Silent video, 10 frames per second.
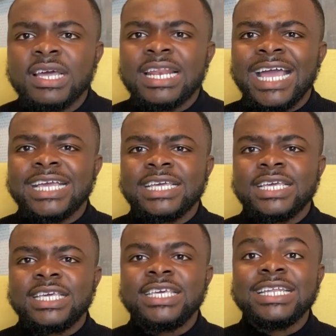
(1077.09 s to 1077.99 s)
Like,
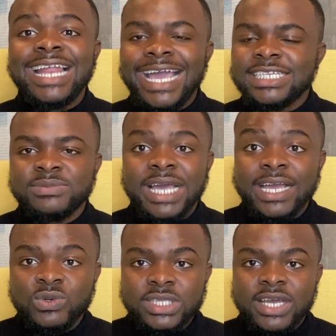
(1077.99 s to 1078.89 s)
he liked me. I
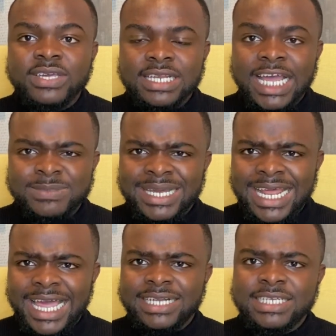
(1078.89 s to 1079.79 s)
could tell he liked me, and I
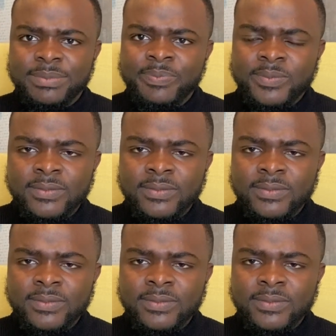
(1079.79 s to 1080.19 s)
liked him.